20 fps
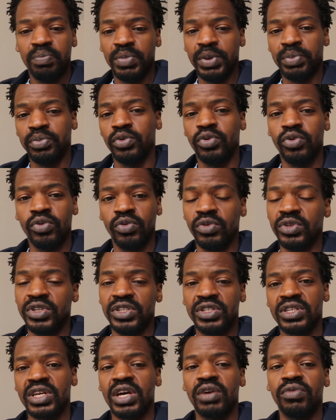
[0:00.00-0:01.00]
people who
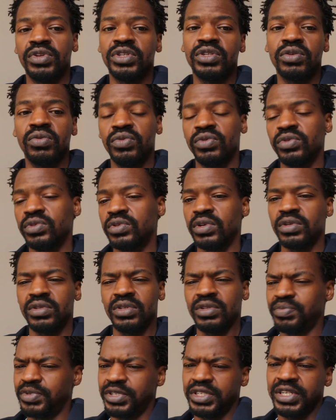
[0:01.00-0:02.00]
discourage going to church
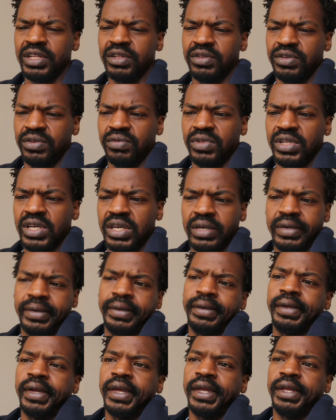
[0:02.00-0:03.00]
they'll be telling you like
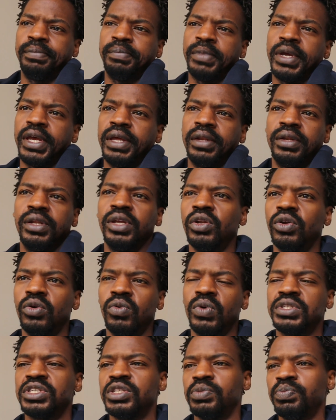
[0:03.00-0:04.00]
hey man you know
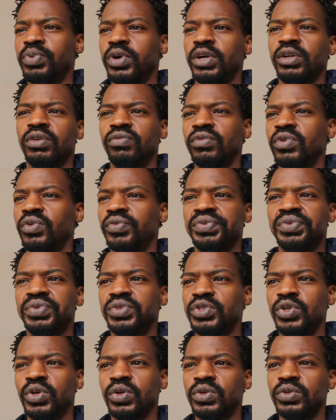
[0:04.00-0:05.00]
what's the point of going
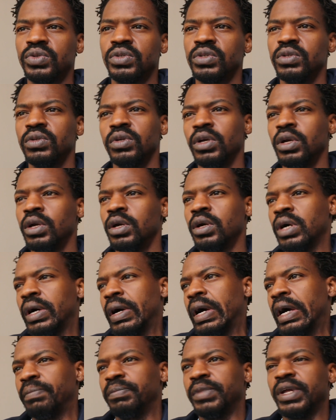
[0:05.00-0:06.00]
to church
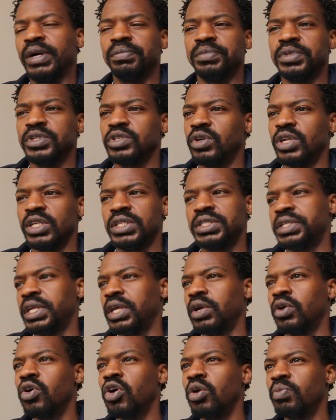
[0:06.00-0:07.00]
I mean, I'm just going to
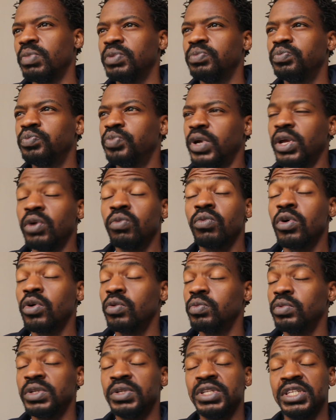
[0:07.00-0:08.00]
stay home and pray.
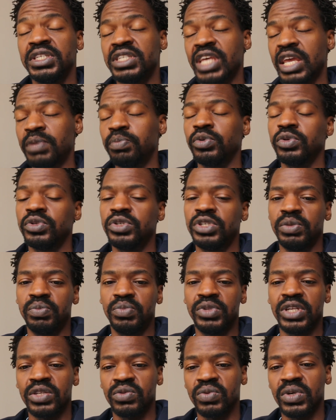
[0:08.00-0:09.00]
Well, discipleship,
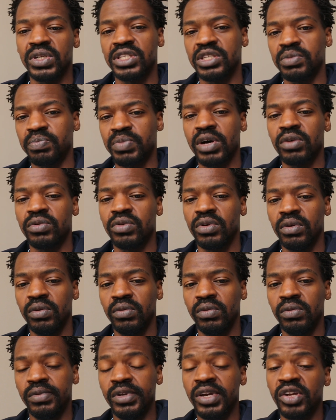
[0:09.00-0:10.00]
that's what it's about.
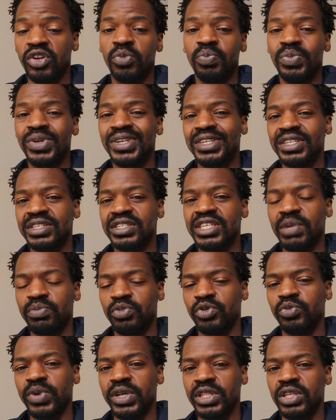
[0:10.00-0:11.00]
You're not being
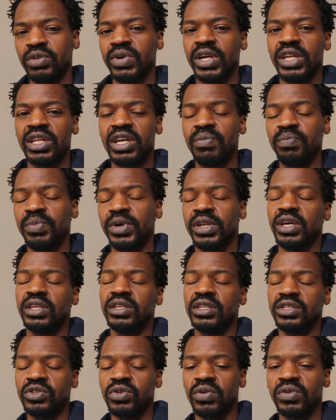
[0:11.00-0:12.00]
discipled by the right company. I
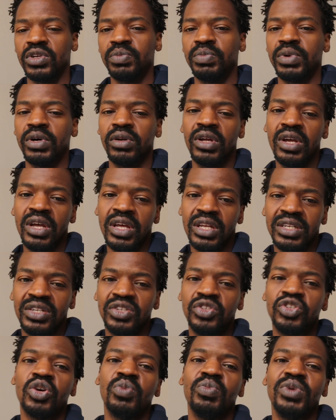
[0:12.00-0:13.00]
just talked about
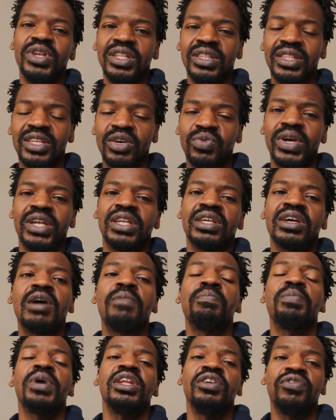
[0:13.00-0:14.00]
determining the right
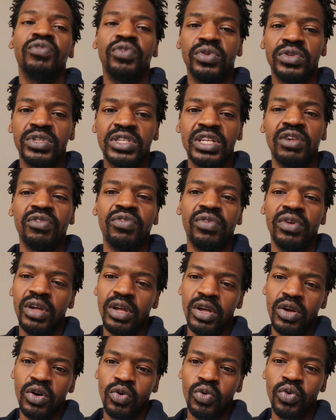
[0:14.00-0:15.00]
company for yourself.
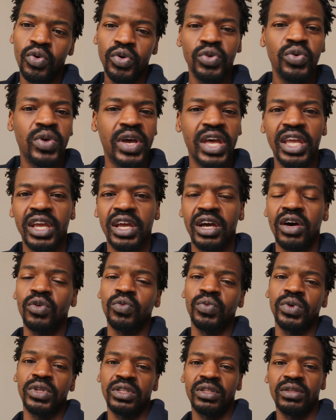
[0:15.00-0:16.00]
Who are you hanging
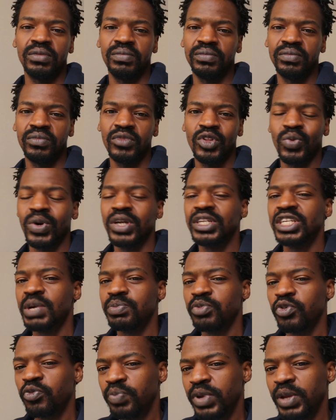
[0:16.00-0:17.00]
out with? What
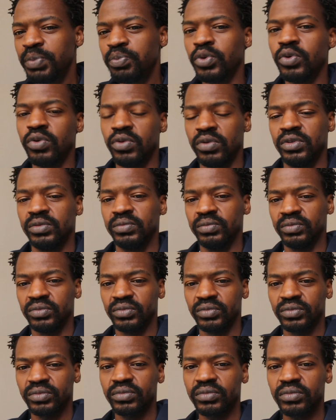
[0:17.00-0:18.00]
type of people
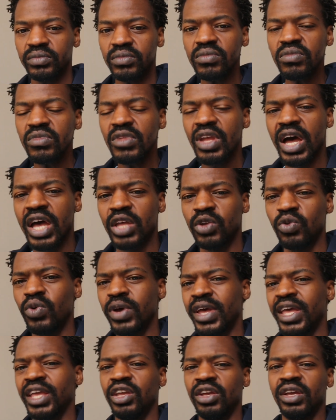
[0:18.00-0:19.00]
are you
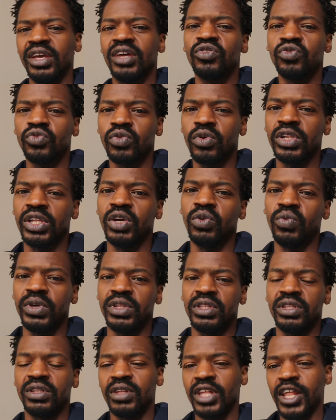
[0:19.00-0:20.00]
hanging and rolling
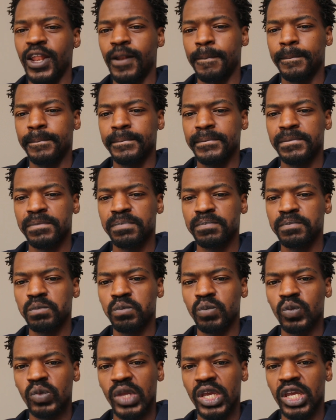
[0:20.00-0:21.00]
with?
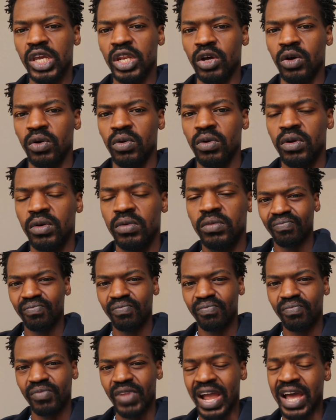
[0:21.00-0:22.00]
You know,
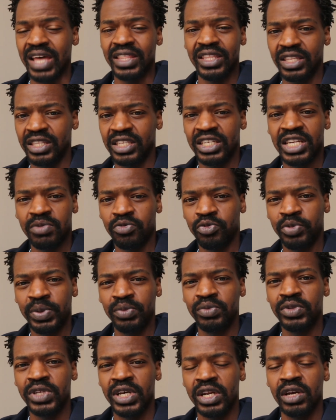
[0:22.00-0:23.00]
are they the type of
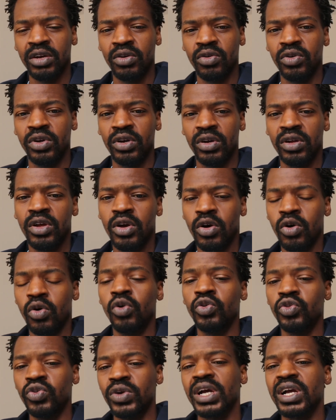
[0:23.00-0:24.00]
people that are going to
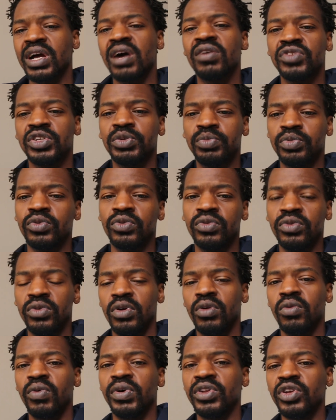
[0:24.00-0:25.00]
hold you accountable
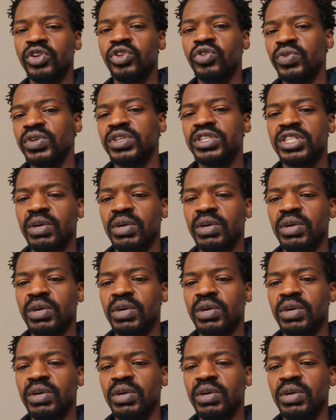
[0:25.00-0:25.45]
when you're doing